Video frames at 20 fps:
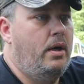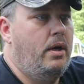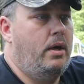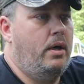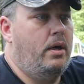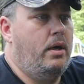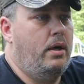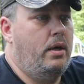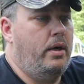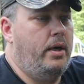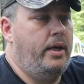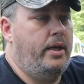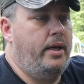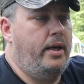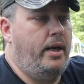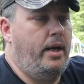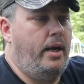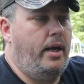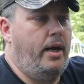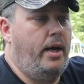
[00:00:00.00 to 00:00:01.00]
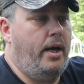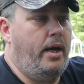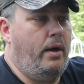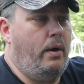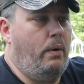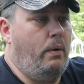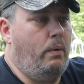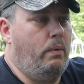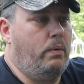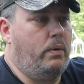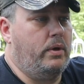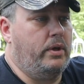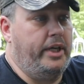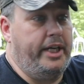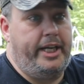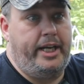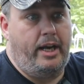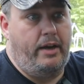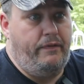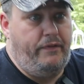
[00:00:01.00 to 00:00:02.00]
and how
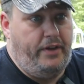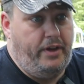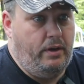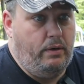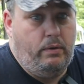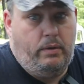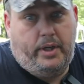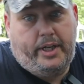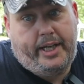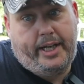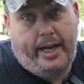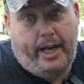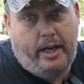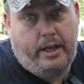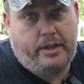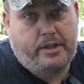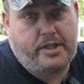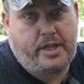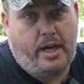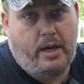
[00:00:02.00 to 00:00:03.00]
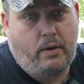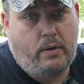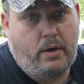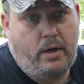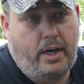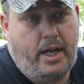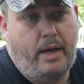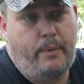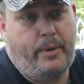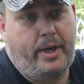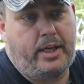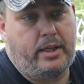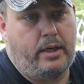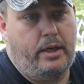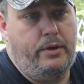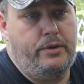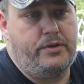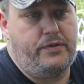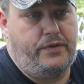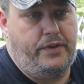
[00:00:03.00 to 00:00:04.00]
clean I feel when I get out of the shower, and how my
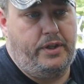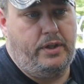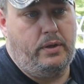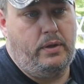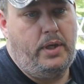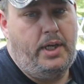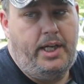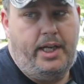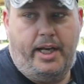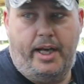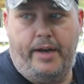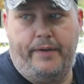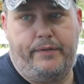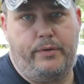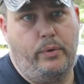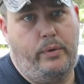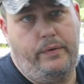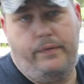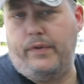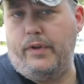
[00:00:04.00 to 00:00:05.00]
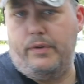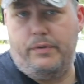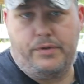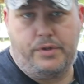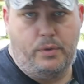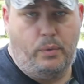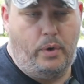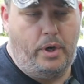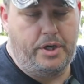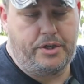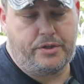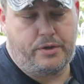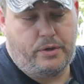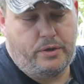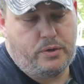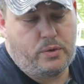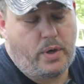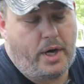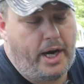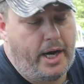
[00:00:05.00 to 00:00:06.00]
clothes feel after we've used the washer
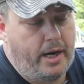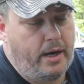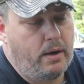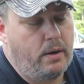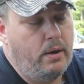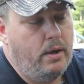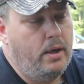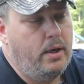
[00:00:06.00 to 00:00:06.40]
and dryer.